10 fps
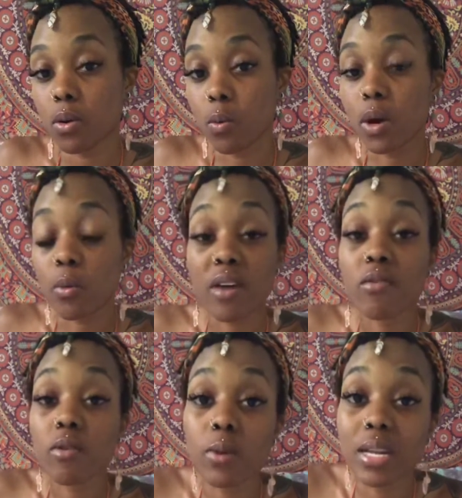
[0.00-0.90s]

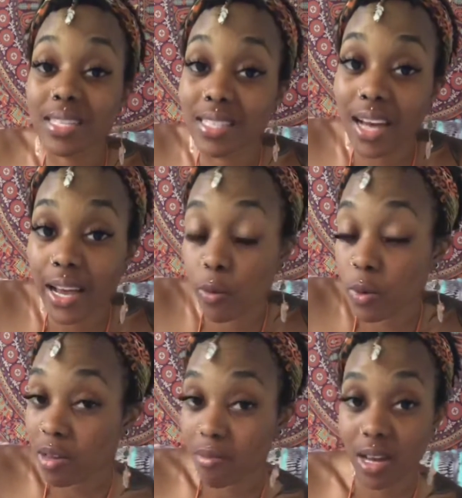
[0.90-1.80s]
whatever we desire, we
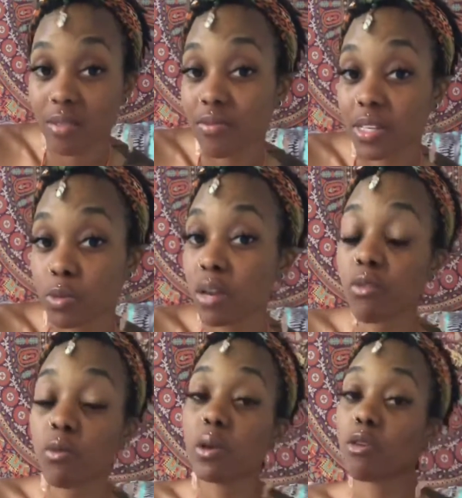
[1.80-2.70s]
can manifest.
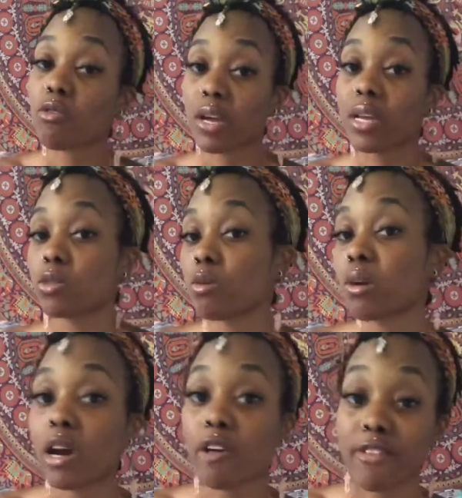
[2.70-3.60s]
Whatever we create into
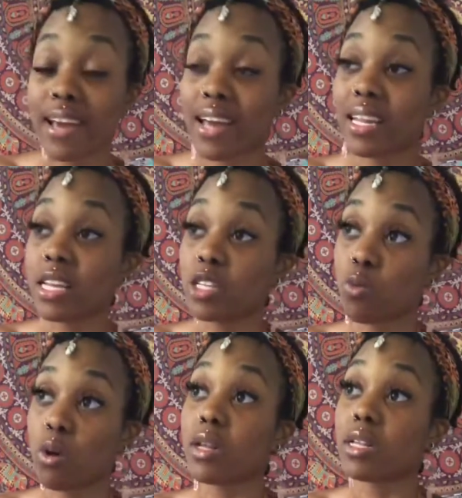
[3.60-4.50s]
our reality is
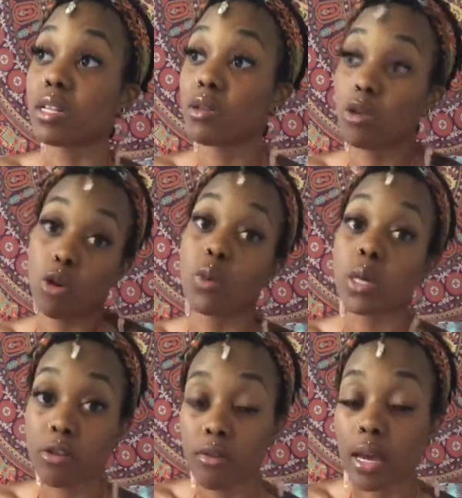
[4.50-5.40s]
what, we
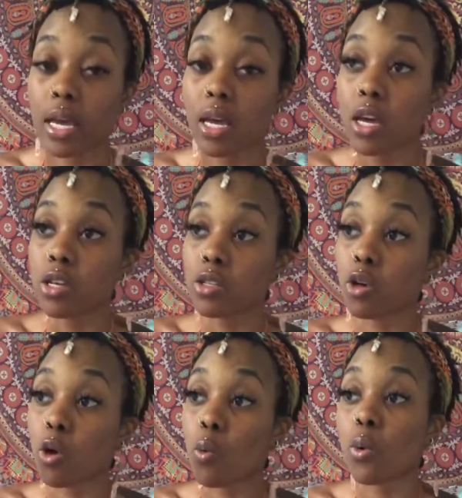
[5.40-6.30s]
create.
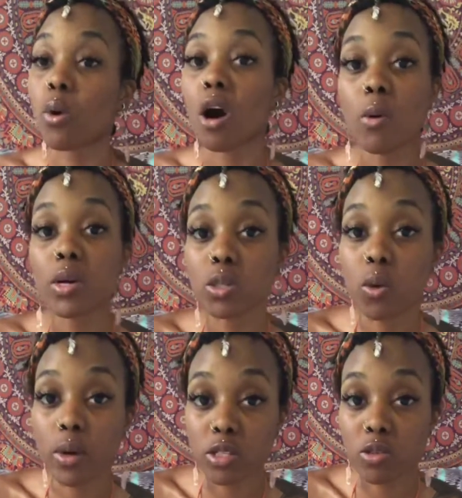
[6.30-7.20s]
So we're always
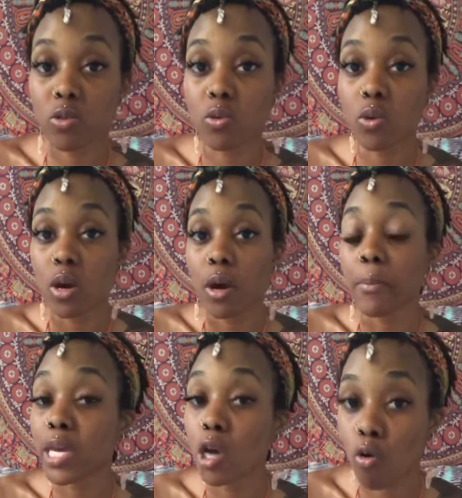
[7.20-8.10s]
going to
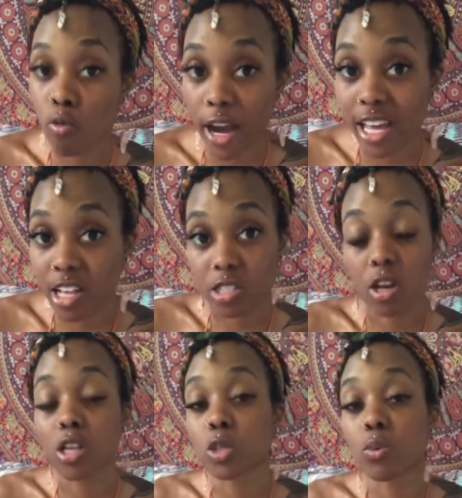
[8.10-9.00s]
be all right as
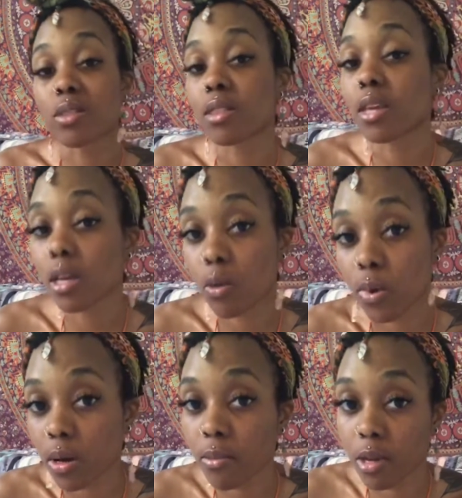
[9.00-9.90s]
long as we think we're
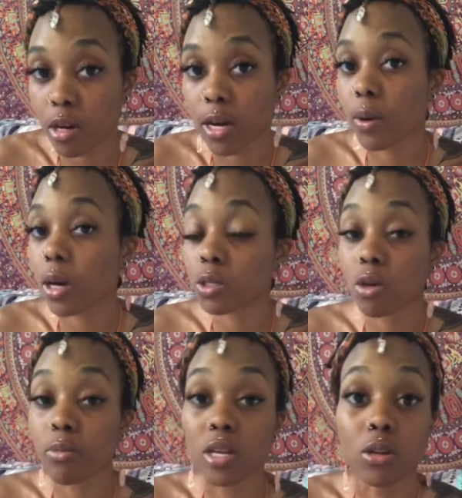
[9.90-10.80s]
going to be all right. We're always
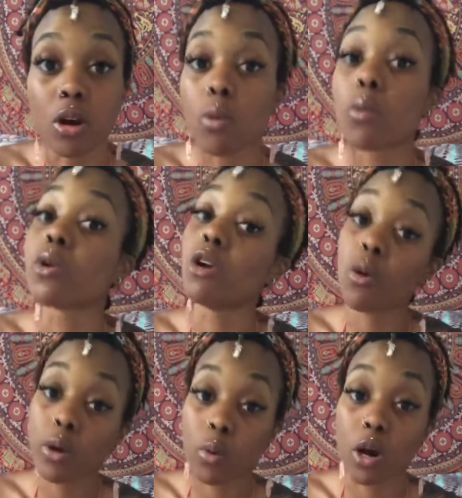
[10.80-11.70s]
going to be
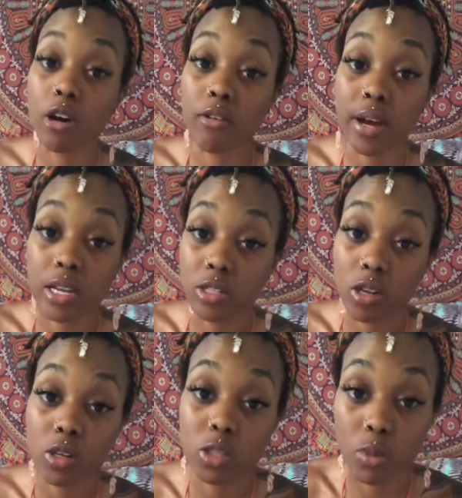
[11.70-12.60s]
knowing we're all right as
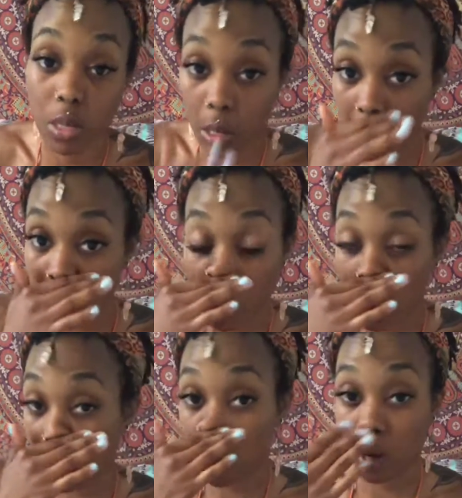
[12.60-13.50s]
long as we
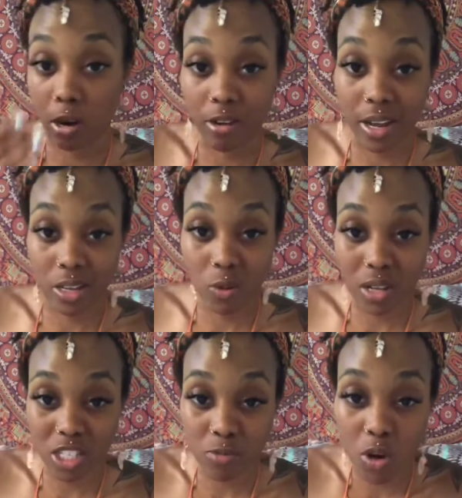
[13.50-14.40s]
know we're all right. Do I
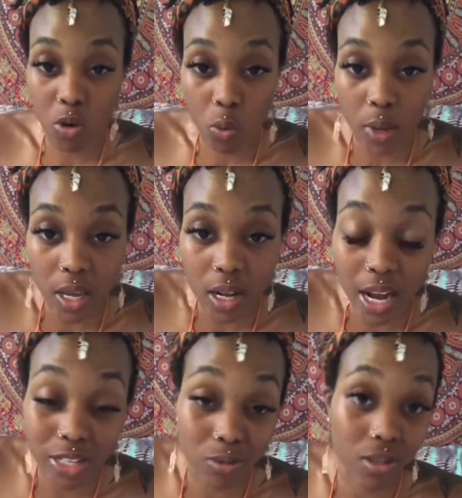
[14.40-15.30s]
smoke weed?
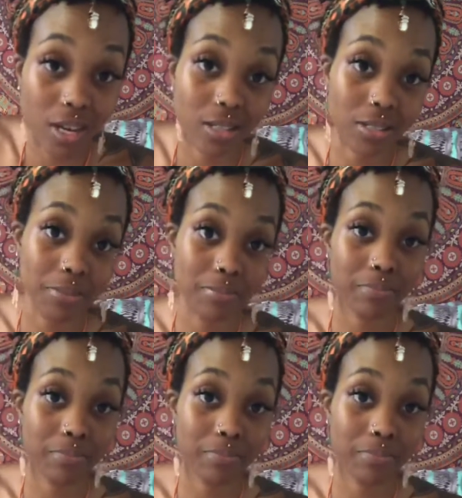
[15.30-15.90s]
I do not.